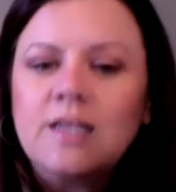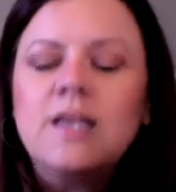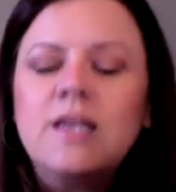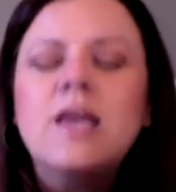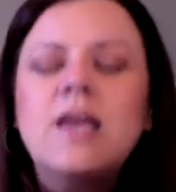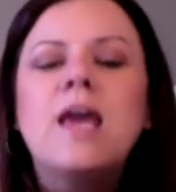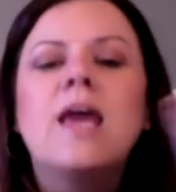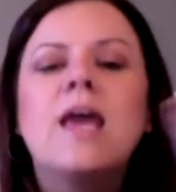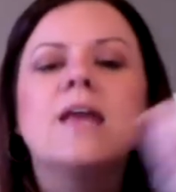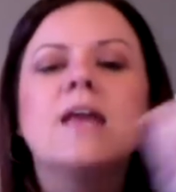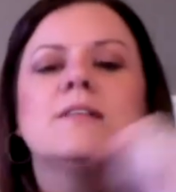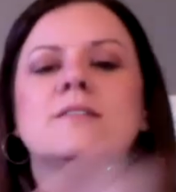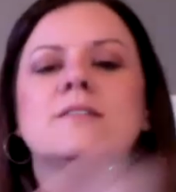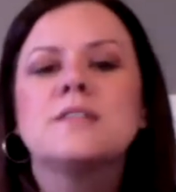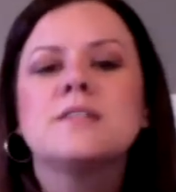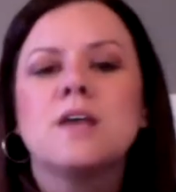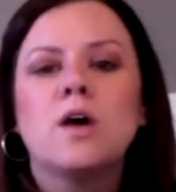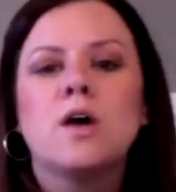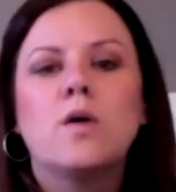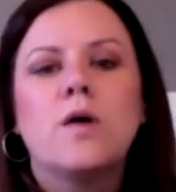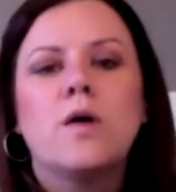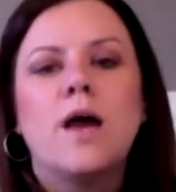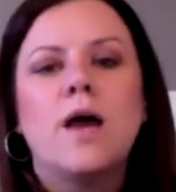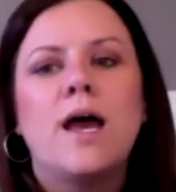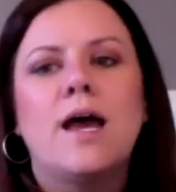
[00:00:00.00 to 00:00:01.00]
And
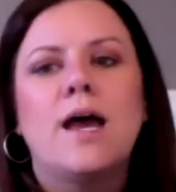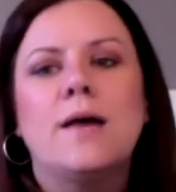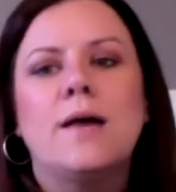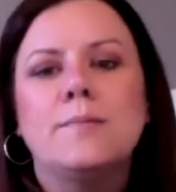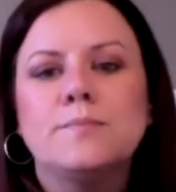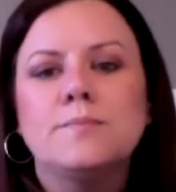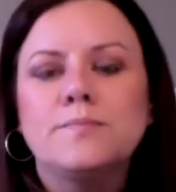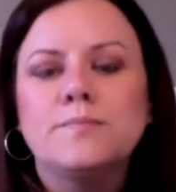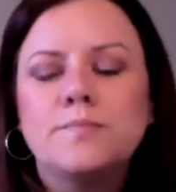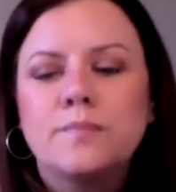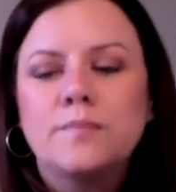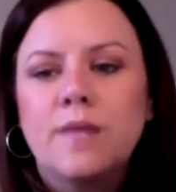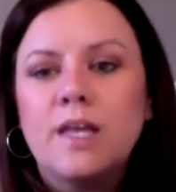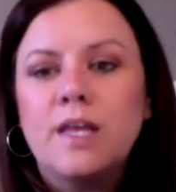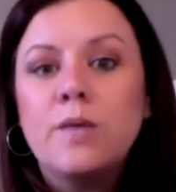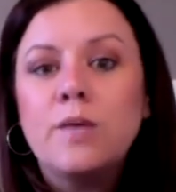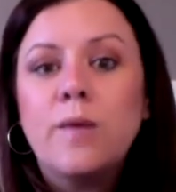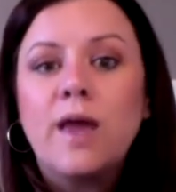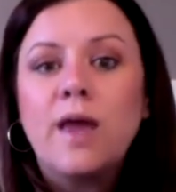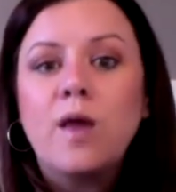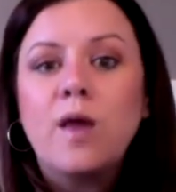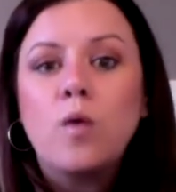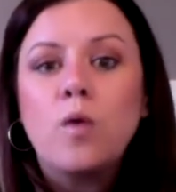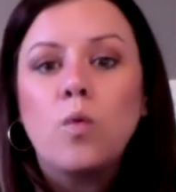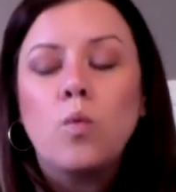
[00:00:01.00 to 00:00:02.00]
so
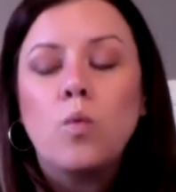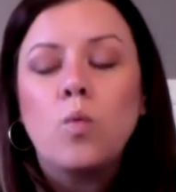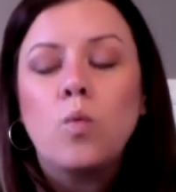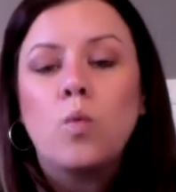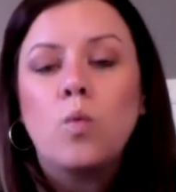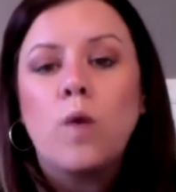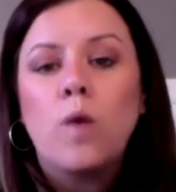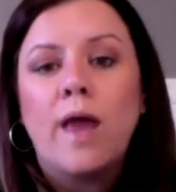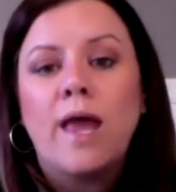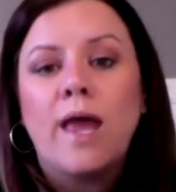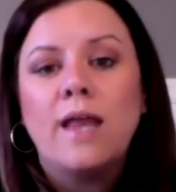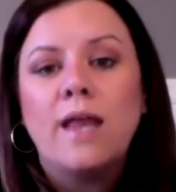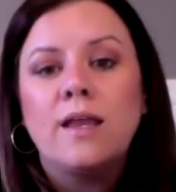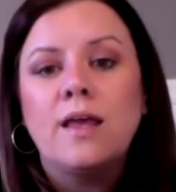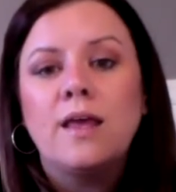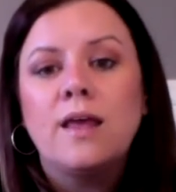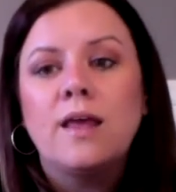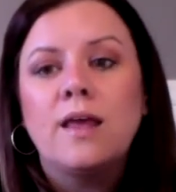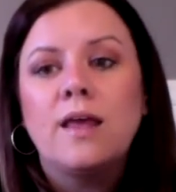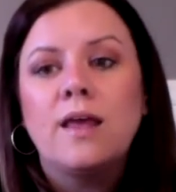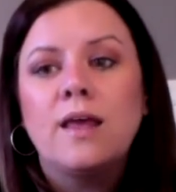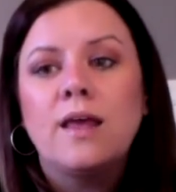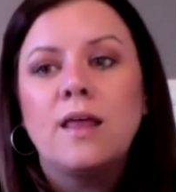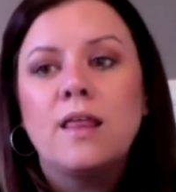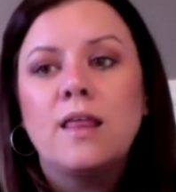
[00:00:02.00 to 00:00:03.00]
anyway, when
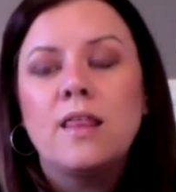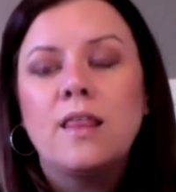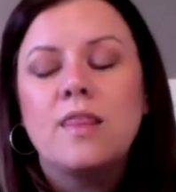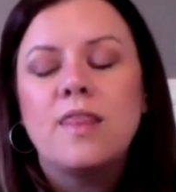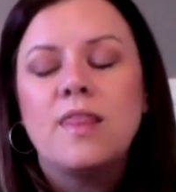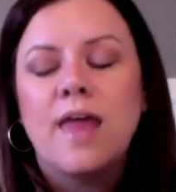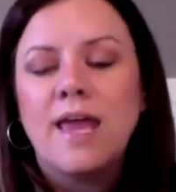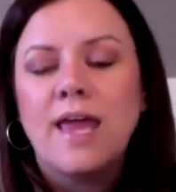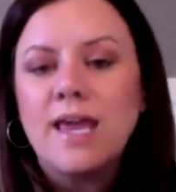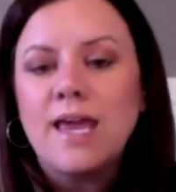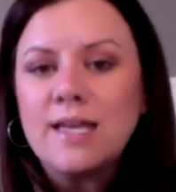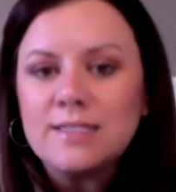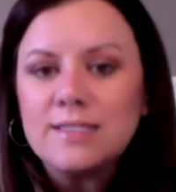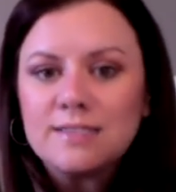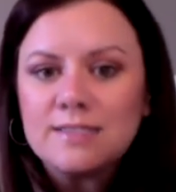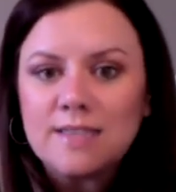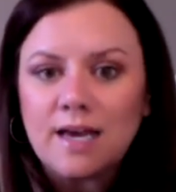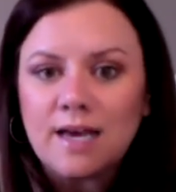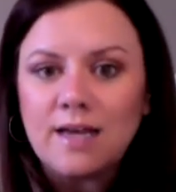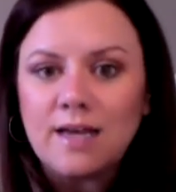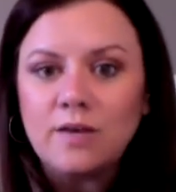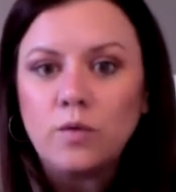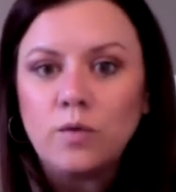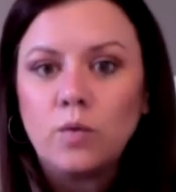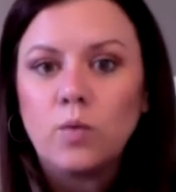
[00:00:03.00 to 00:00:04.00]
they get
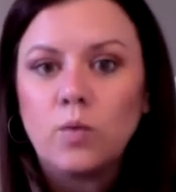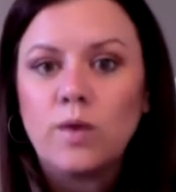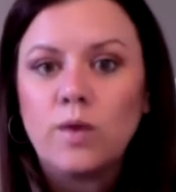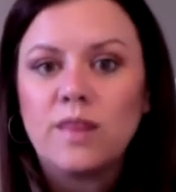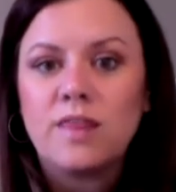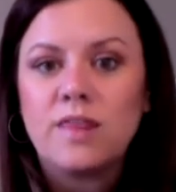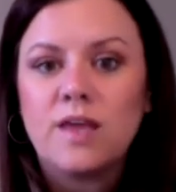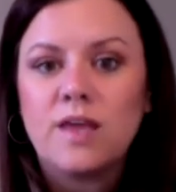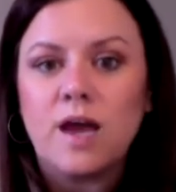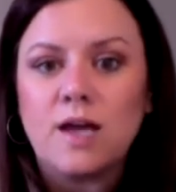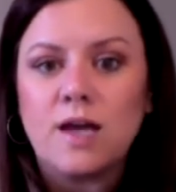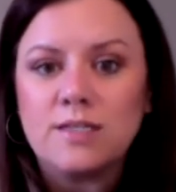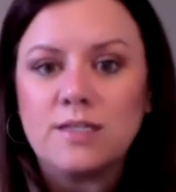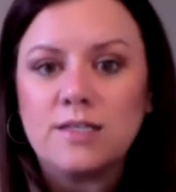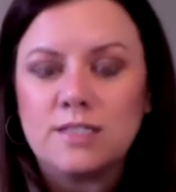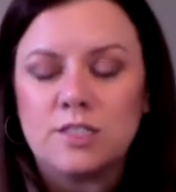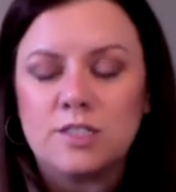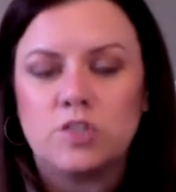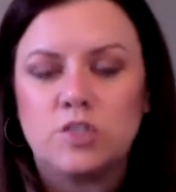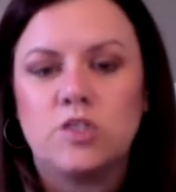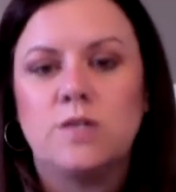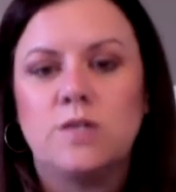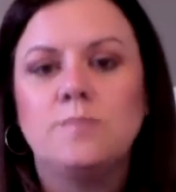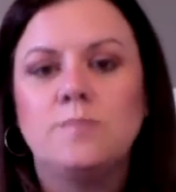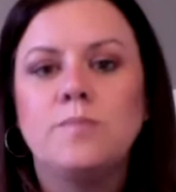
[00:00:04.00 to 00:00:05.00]
done with the
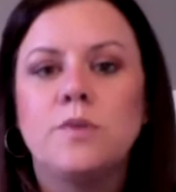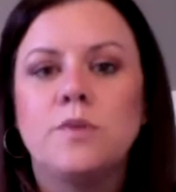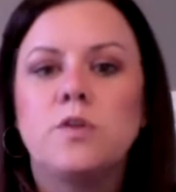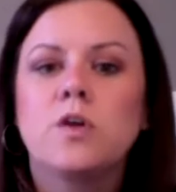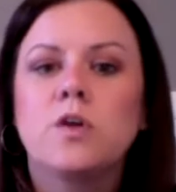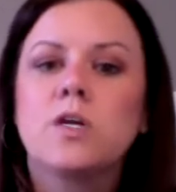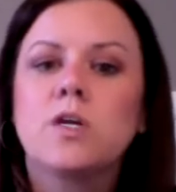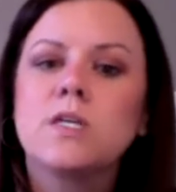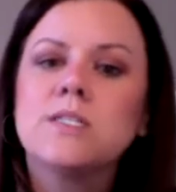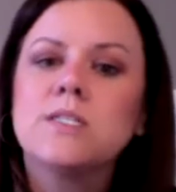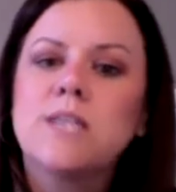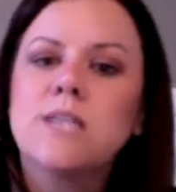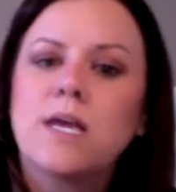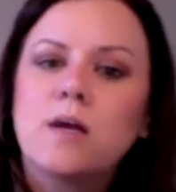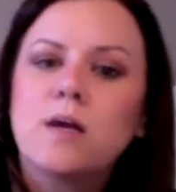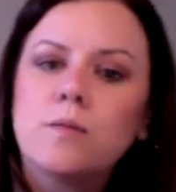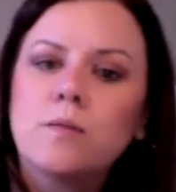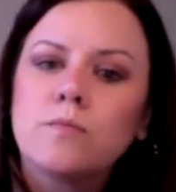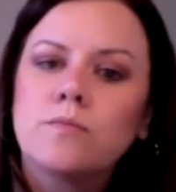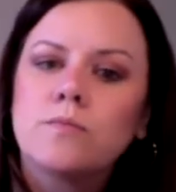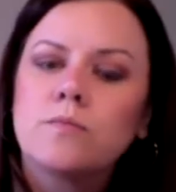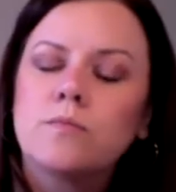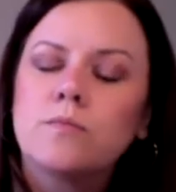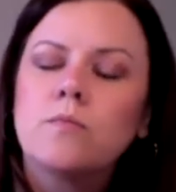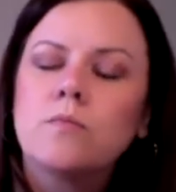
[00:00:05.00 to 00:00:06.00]
audition, and you're going to take
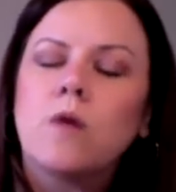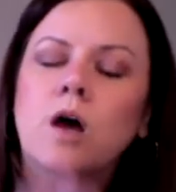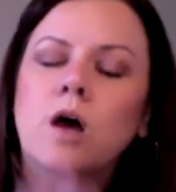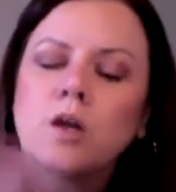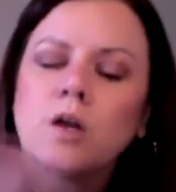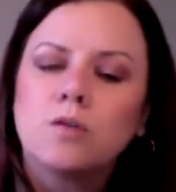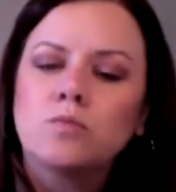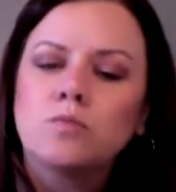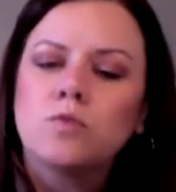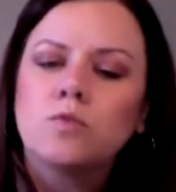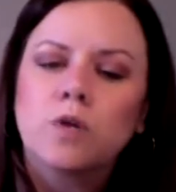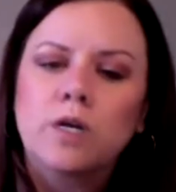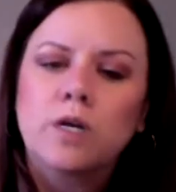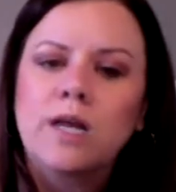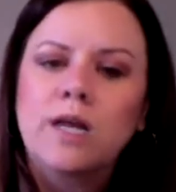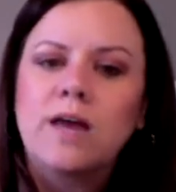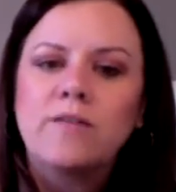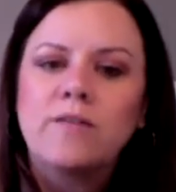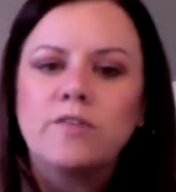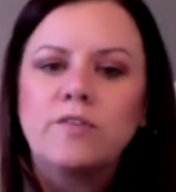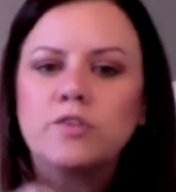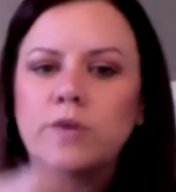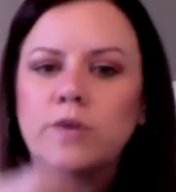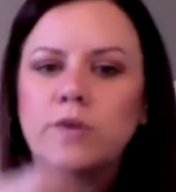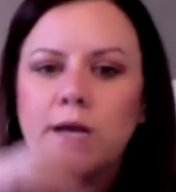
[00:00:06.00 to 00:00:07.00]
them all, we're going to
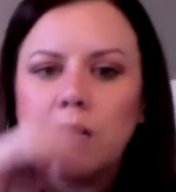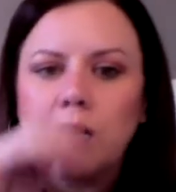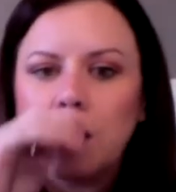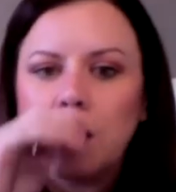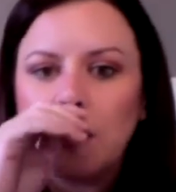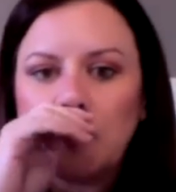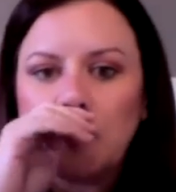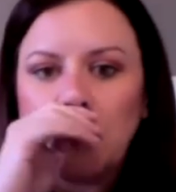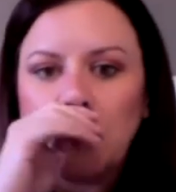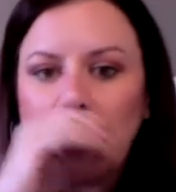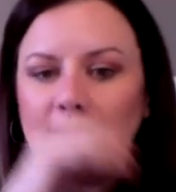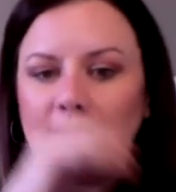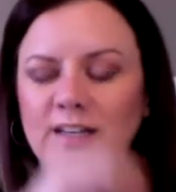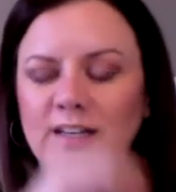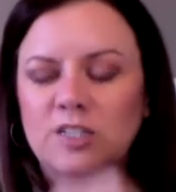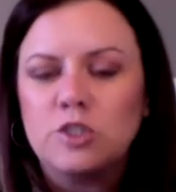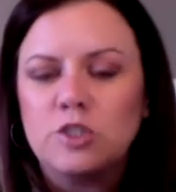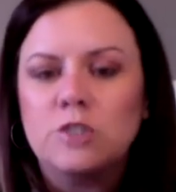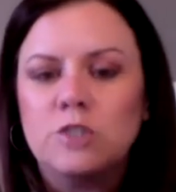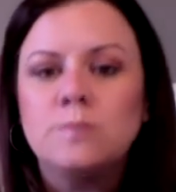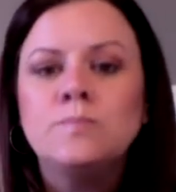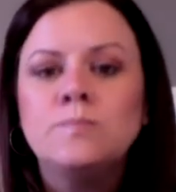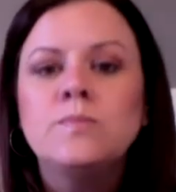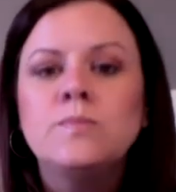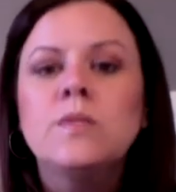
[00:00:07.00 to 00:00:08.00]
have the training on the
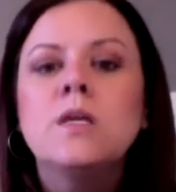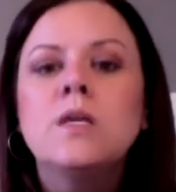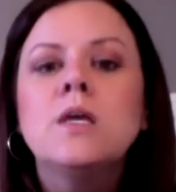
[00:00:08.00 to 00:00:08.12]
audition.